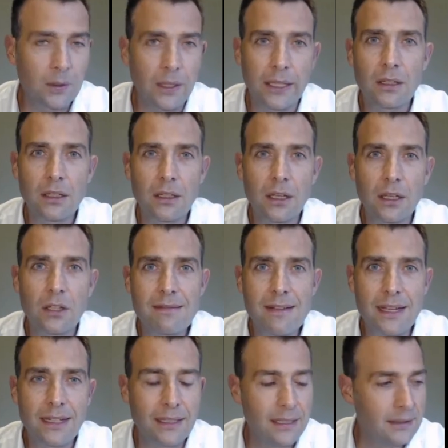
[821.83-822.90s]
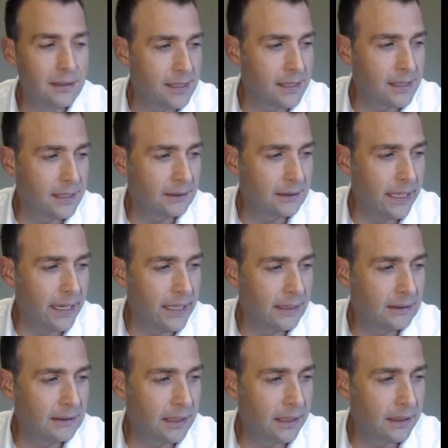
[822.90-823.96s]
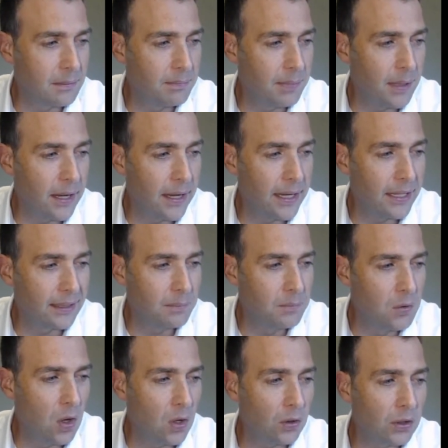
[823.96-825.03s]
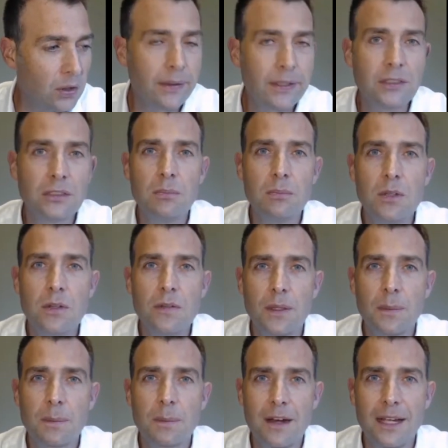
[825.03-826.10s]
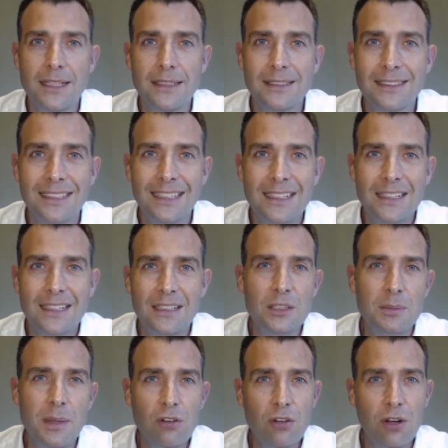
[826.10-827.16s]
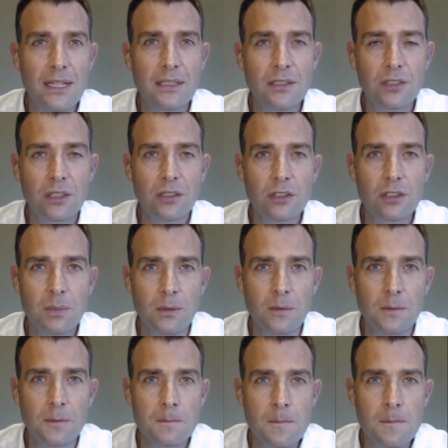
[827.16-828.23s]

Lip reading: I can go directly into the exchange and I can buy, and I'm not going to move the price because my trade is so small.